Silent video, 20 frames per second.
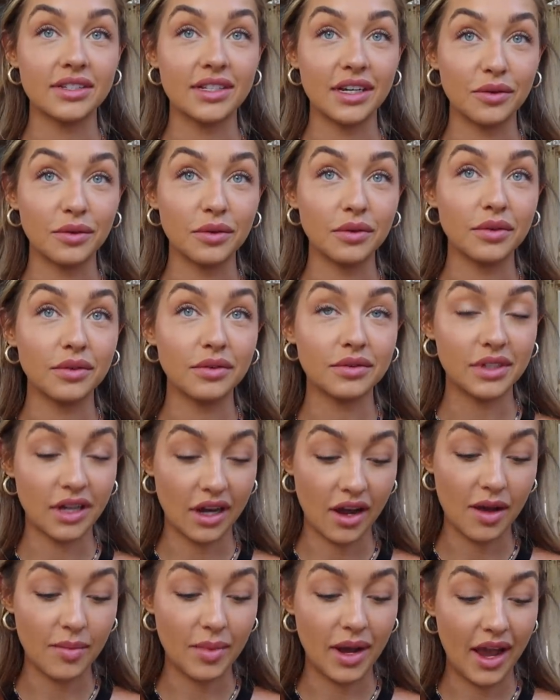single
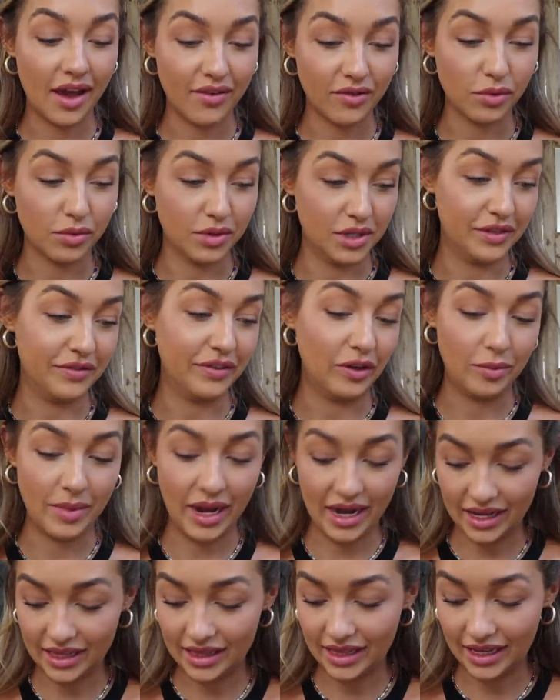time I ever want to film
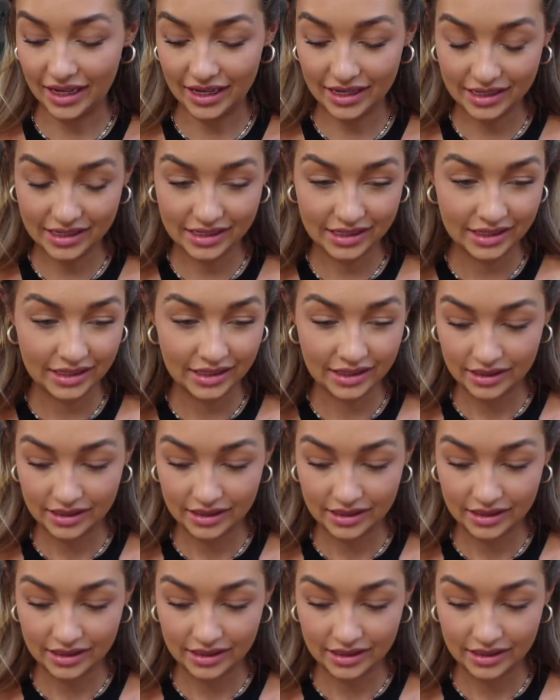anything,